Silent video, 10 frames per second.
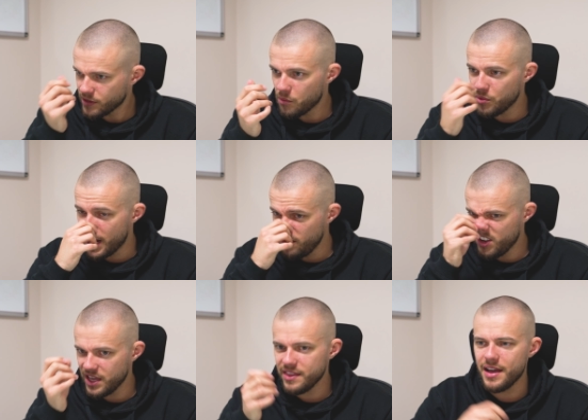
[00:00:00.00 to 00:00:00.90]
When I
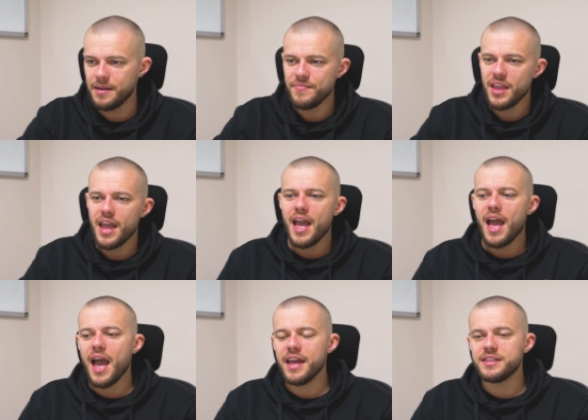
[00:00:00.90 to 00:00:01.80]
look at that,
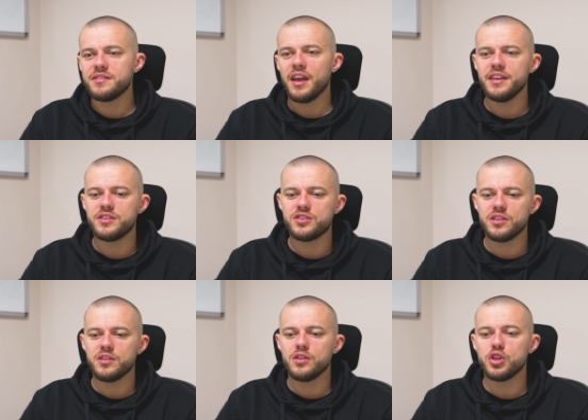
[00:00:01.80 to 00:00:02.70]
it's it's
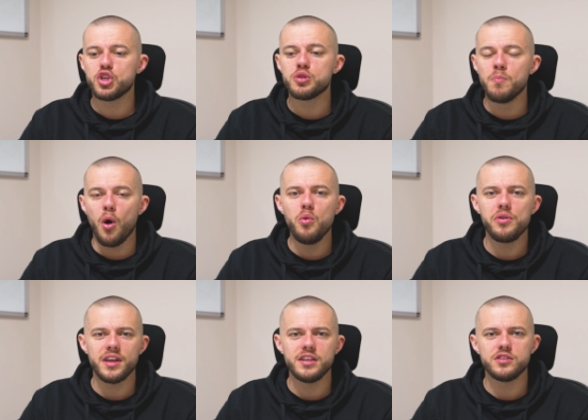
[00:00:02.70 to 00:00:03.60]
the small
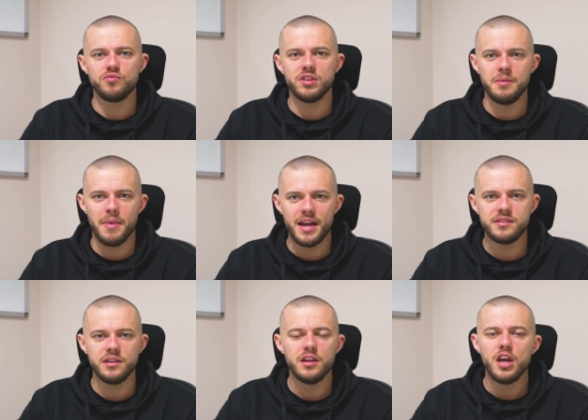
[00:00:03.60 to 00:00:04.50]
things that really
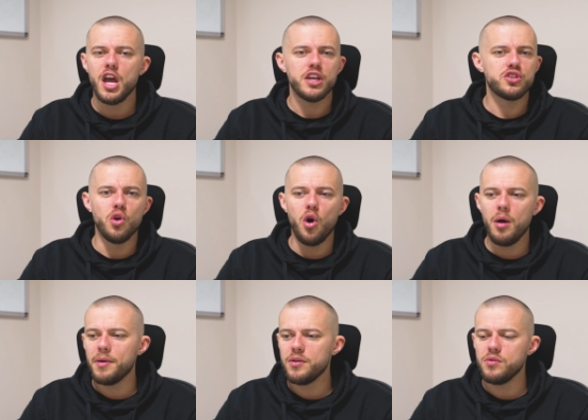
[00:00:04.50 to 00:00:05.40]
matter. It's not
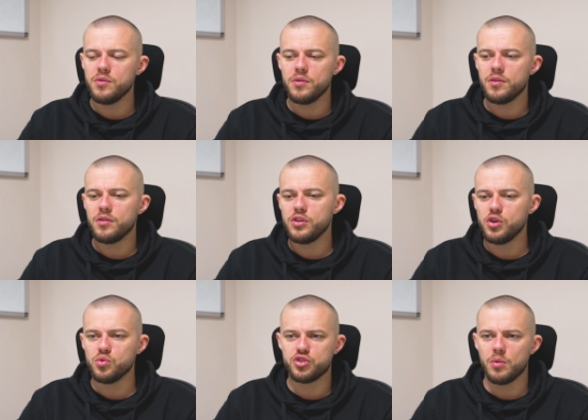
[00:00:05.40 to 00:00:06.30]
about you
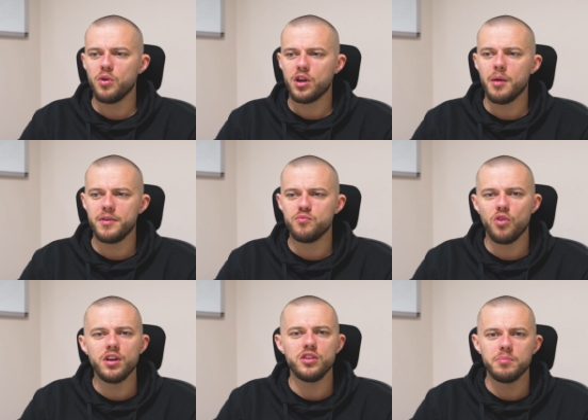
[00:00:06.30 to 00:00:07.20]
know someone coming and
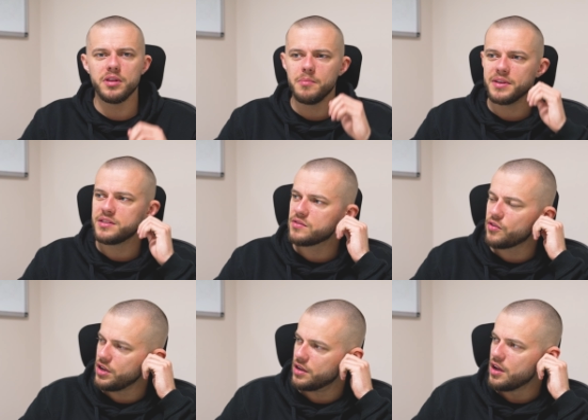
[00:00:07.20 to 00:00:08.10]
running your bloody business
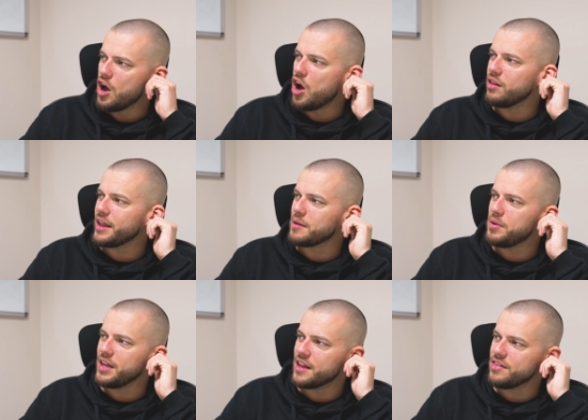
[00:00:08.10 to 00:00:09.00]
for you, or like
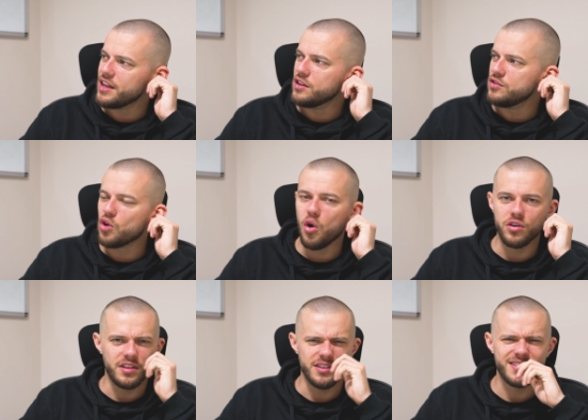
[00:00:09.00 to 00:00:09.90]
being in there and
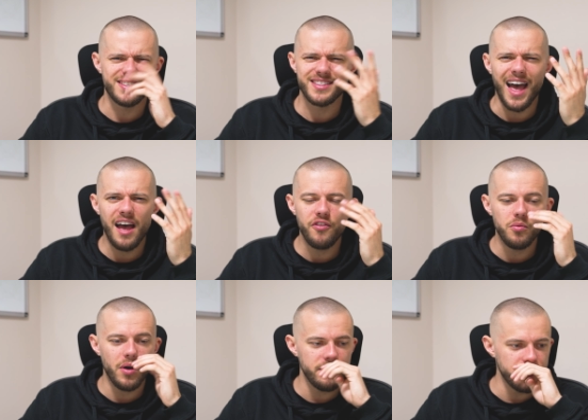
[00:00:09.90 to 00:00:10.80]
talking to your staff or
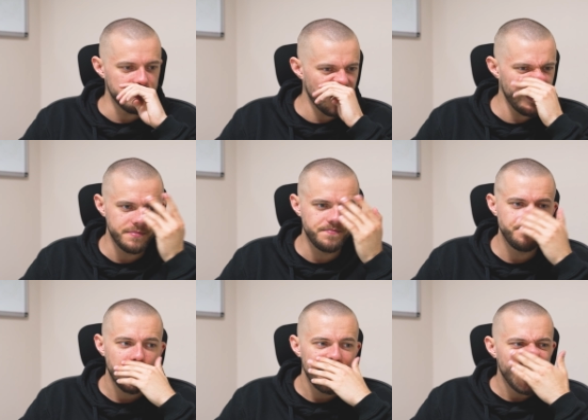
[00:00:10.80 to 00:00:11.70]
whatever, right?
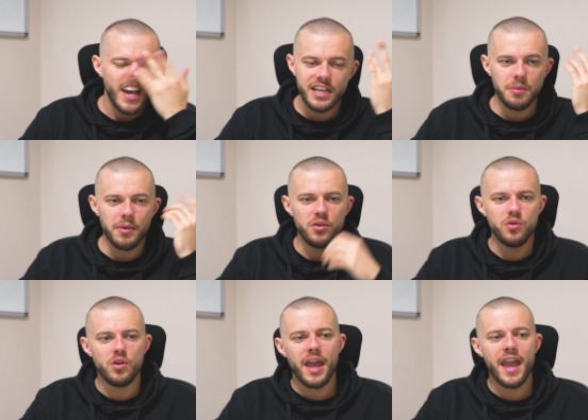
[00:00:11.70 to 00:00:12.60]
It's about
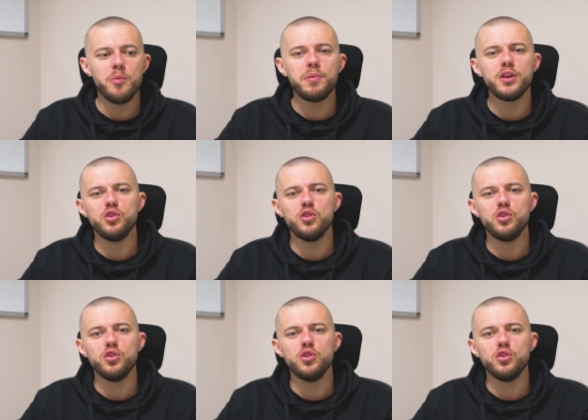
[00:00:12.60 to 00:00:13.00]
helping